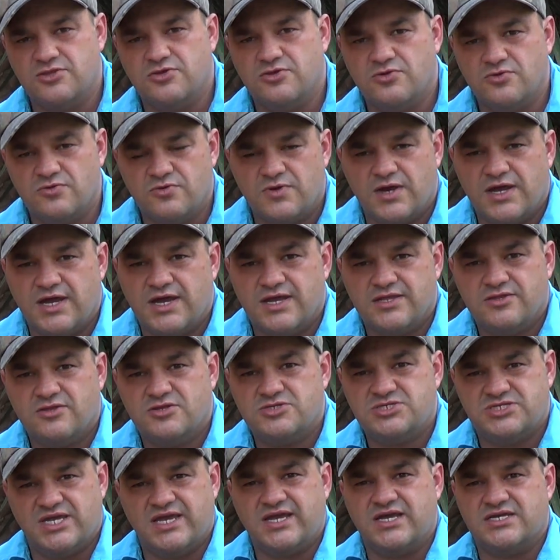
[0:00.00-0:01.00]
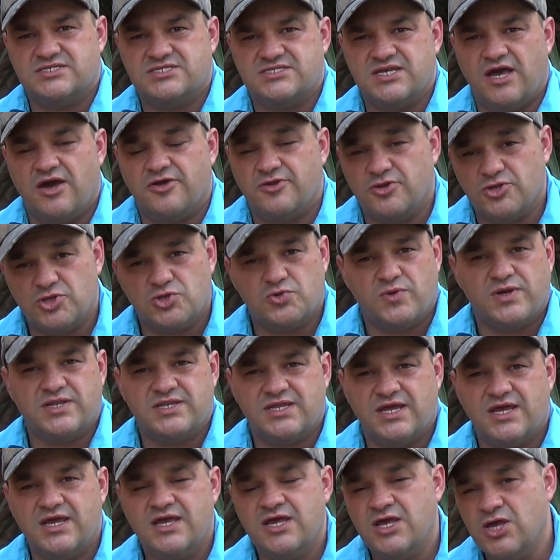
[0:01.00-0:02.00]
to check us out on
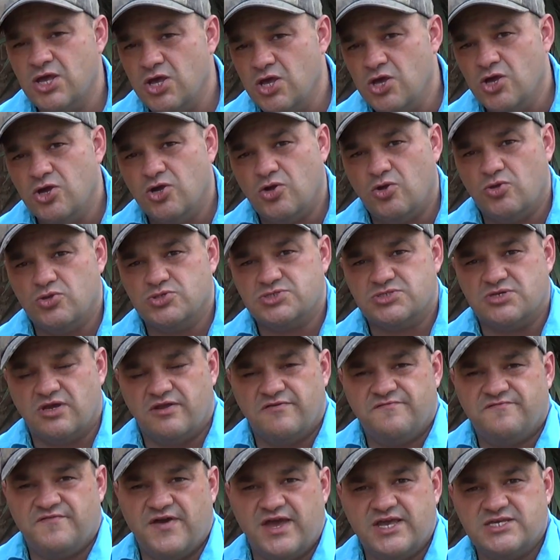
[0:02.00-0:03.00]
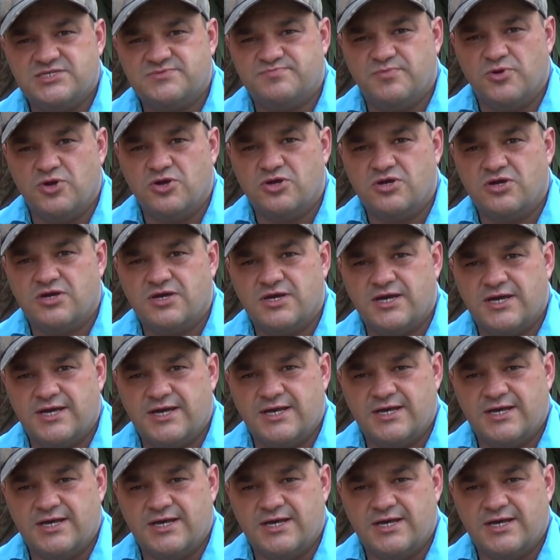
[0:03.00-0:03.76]
Twitter, also on Facebook.